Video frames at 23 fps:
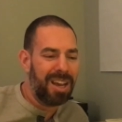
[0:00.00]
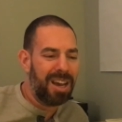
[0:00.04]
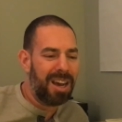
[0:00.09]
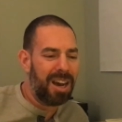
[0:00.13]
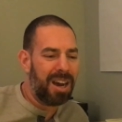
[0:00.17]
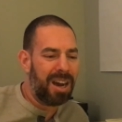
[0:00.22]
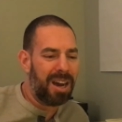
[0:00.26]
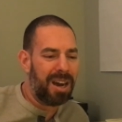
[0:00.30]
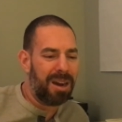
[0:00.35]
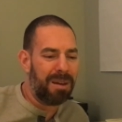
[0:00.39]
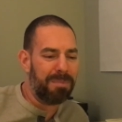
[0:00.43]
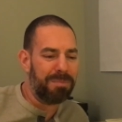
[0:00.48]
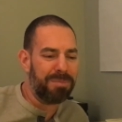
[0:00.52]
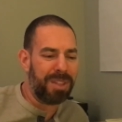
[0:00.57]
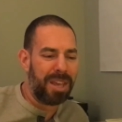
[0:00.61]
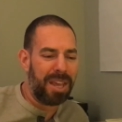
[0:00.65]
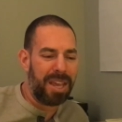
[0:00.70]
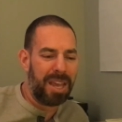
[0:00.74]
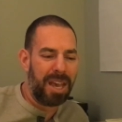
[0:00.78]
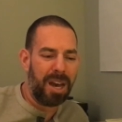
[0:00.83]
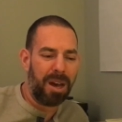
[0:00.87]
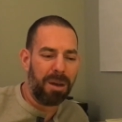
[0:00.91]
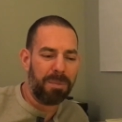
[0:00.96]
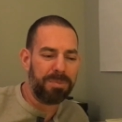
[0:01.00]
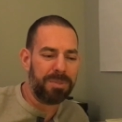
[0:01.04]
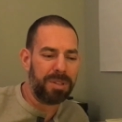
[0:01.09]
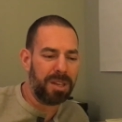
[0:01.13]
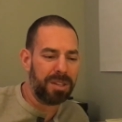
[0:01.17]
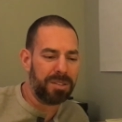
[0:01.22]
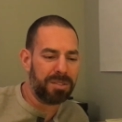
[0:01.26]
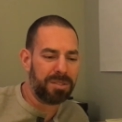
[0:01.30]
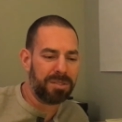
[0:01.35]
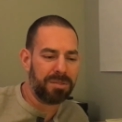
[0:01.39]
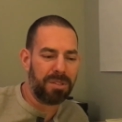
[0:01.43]
Um, they helped
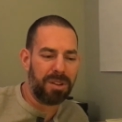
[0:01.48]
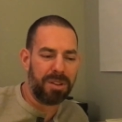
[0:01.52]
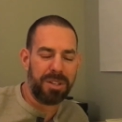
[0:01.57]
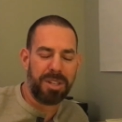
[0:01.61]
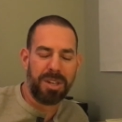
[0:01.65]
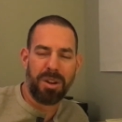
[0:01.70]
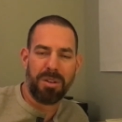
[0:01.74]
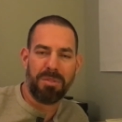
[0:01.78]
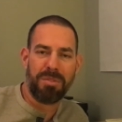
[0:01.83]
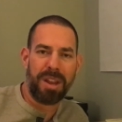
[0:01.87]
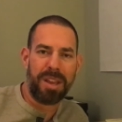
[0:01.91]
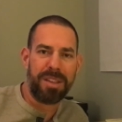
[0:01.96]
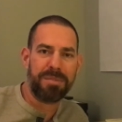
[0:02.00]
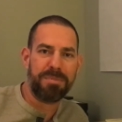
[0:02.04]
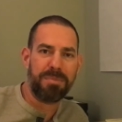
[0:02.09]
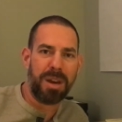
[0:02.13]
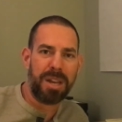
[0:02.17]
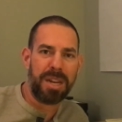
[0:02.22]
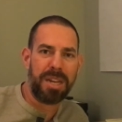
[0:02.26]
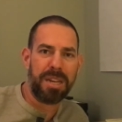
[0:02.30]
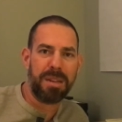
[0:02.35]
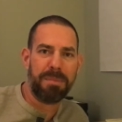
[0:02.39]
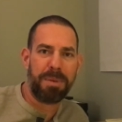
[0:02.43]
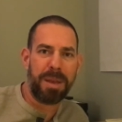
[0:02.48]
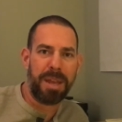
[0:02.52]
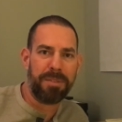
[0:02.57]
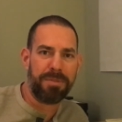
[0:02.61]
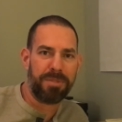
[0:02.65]
us, you know, raise money to pay